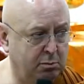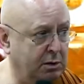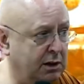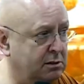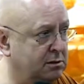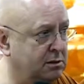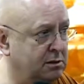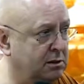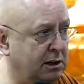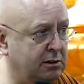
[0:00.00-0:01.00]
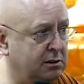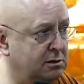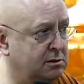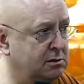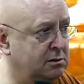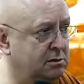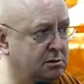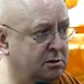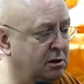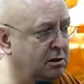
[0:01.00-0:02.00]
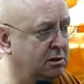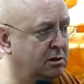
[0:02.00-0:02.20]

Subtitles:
but others do not.